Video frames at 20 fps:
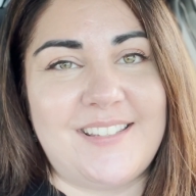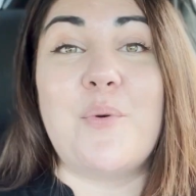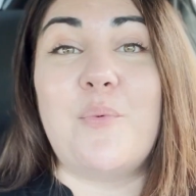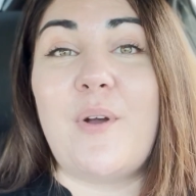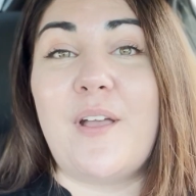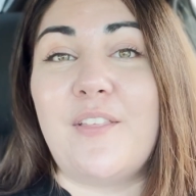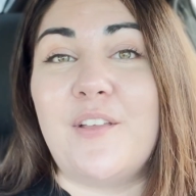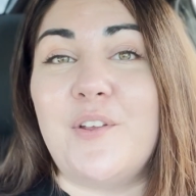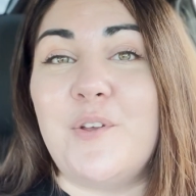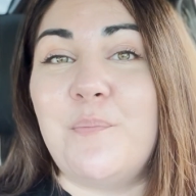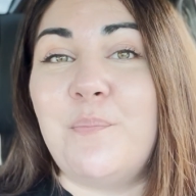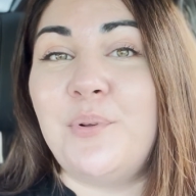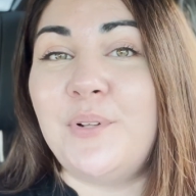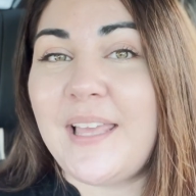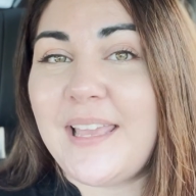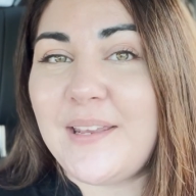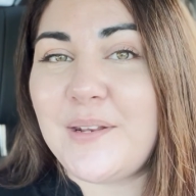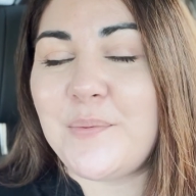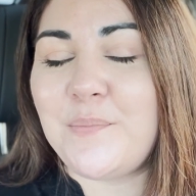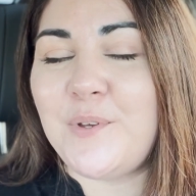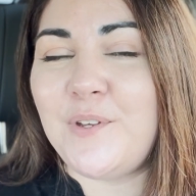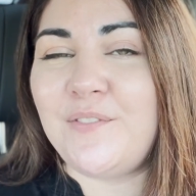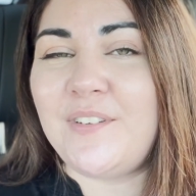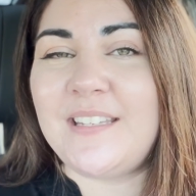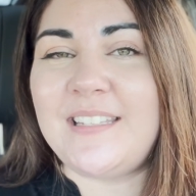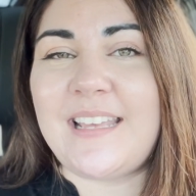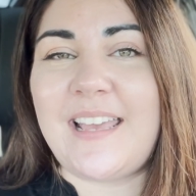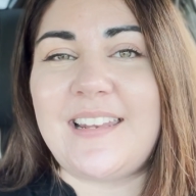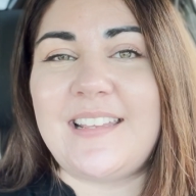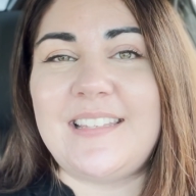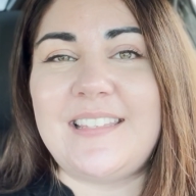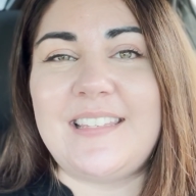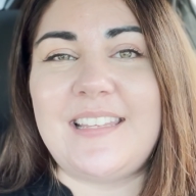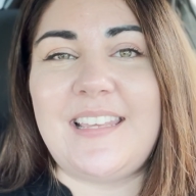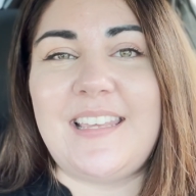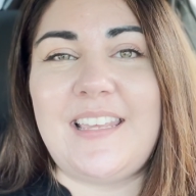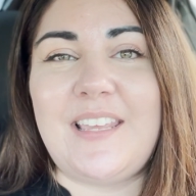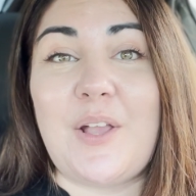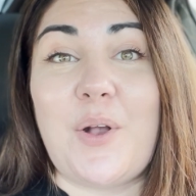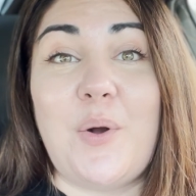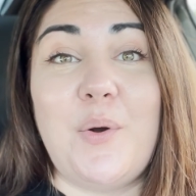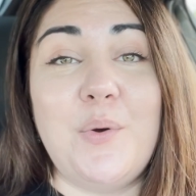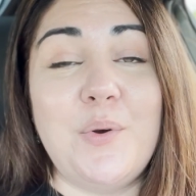Whether you plan to move to Tennessee